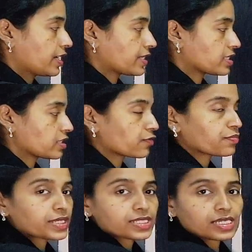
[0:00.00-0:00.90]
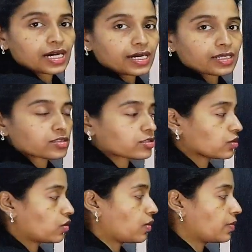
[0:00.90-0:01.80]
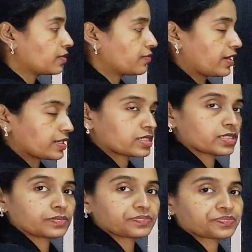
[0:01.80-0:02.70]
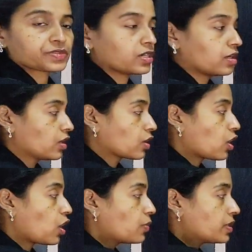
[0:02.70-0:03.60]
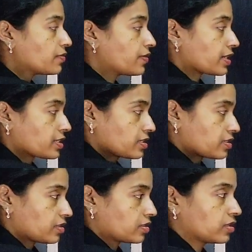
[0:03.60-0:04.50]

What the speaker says: HCF means highest common factor. Common factor.